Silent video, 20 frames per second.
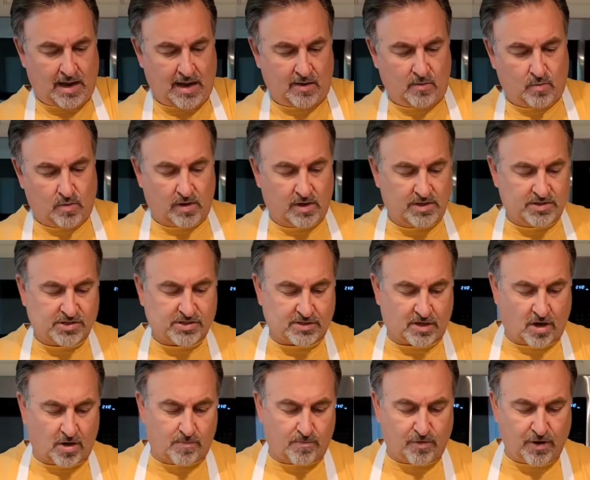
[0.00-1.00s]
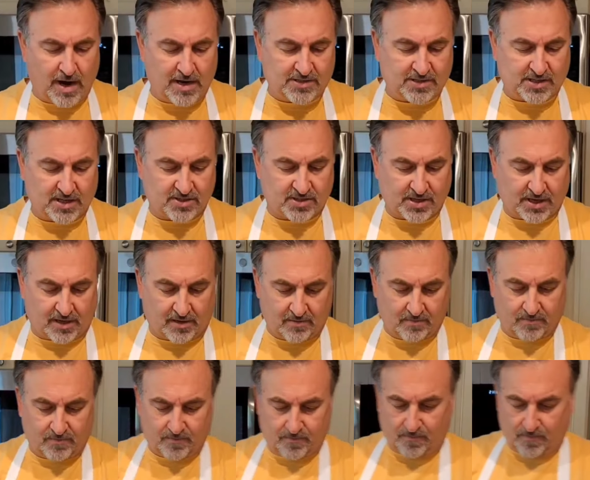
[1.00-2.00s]
And we're going to start processing.
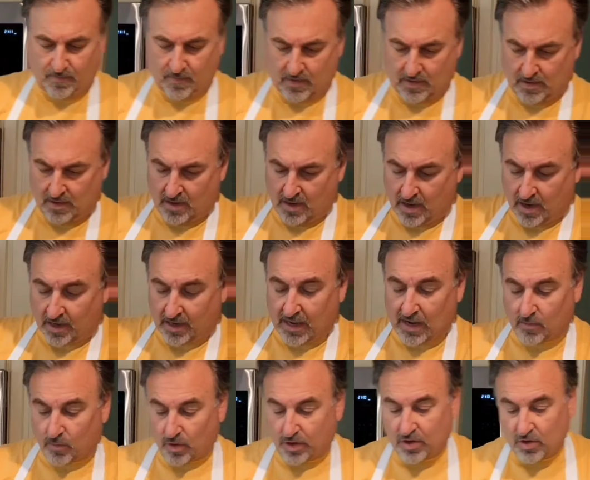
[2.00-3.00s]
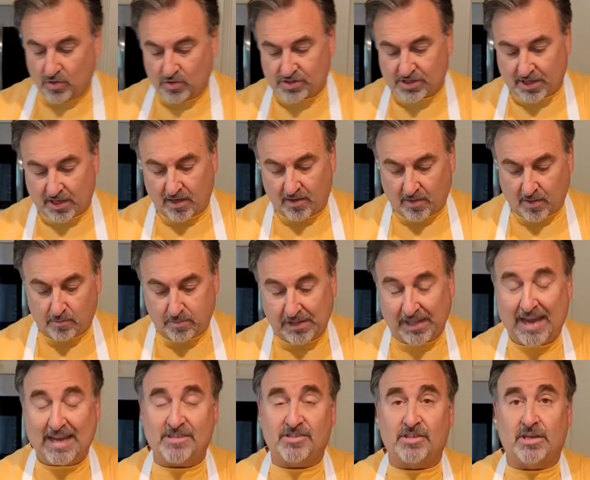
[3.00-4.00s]
Again, we're using the
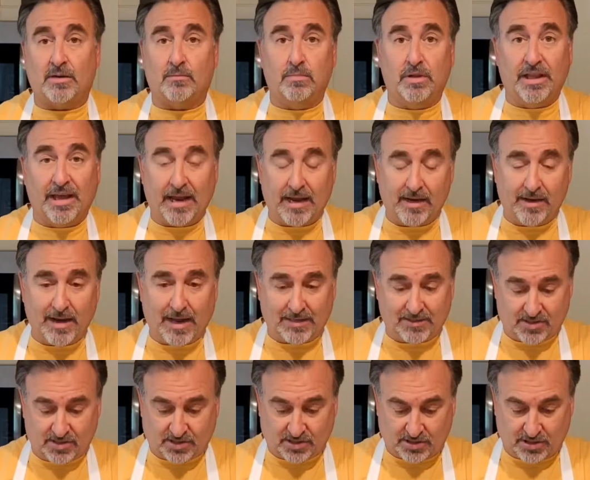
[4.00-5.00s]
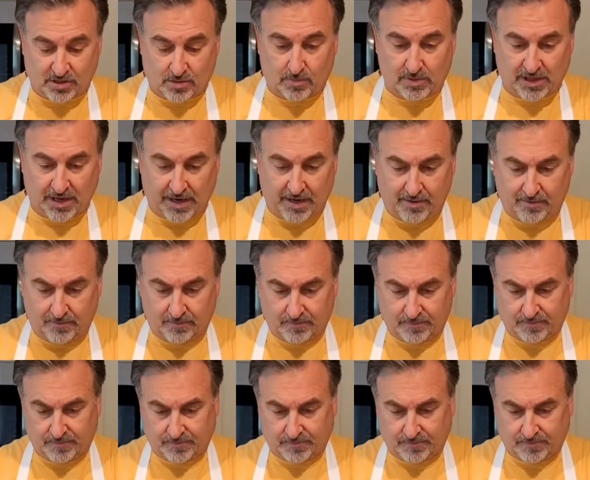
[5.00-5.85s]
plastic blade, not the steel blade.